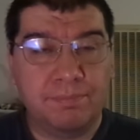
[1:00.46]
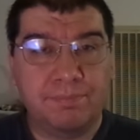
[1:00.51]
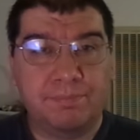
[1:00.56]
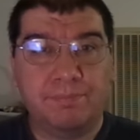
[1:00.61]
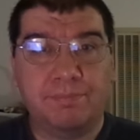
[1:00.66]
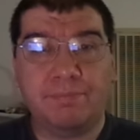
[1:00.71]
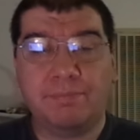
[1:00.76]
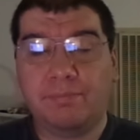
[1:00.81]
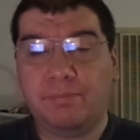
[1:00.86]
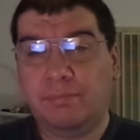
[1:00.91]

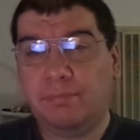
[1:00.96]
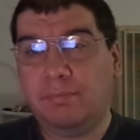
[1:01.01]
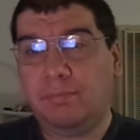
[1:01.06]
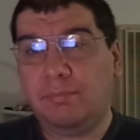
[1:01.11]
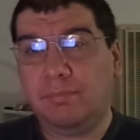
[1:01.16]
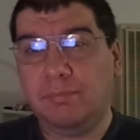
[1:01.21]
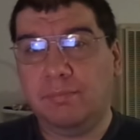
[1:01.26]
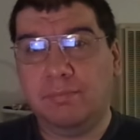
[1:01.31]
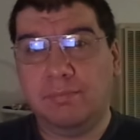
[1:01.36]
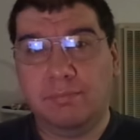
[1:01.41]

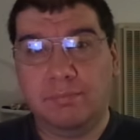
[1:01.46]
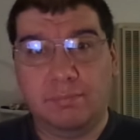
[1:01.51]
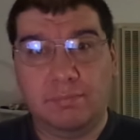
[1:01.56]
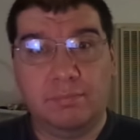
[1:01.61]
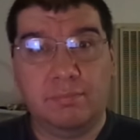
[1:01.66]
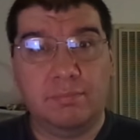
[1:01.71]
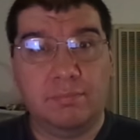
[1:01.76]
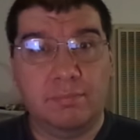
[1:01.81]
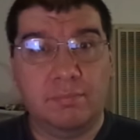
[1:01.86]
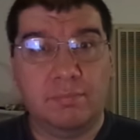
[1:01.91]

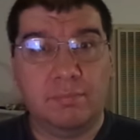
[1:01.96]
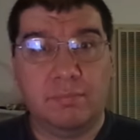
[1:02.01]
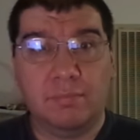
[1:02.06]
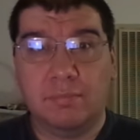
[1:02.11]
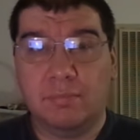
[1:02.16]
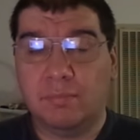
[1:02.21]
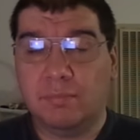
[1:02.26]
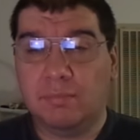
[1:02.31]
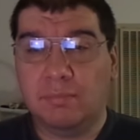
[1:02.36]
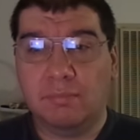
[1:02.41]

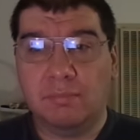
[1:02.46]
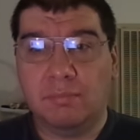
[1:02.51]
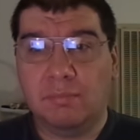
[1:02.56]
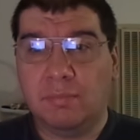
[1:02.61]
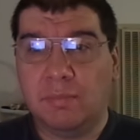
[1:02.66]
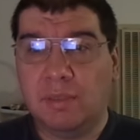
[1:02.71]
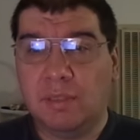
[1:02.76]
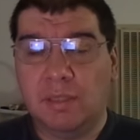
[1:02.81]
Nothing is said.